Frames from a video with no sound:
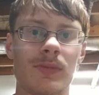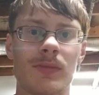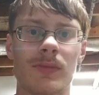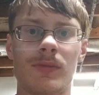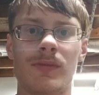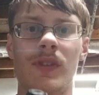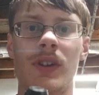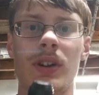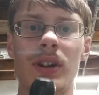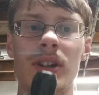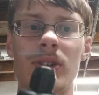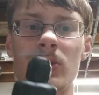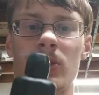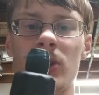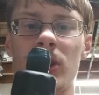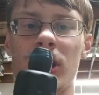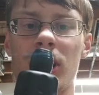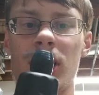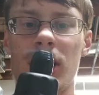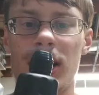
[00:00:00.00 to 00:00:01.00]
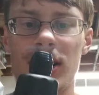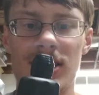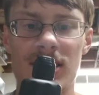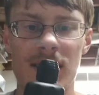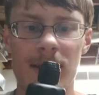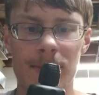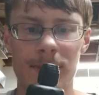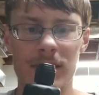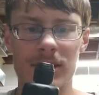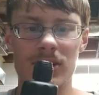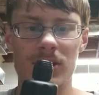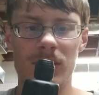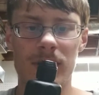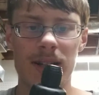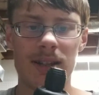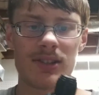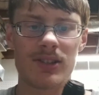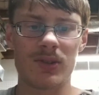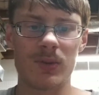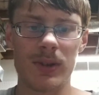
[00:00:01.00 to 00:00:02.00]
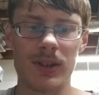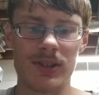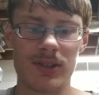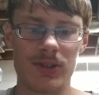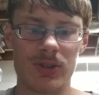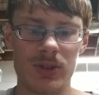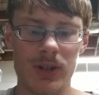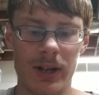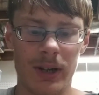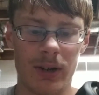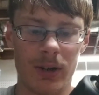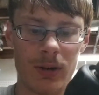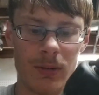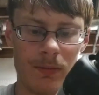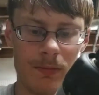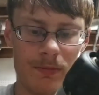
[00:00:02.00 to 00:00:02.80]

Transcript: Very interesting concept. Let's go ahead and squeeze the trigger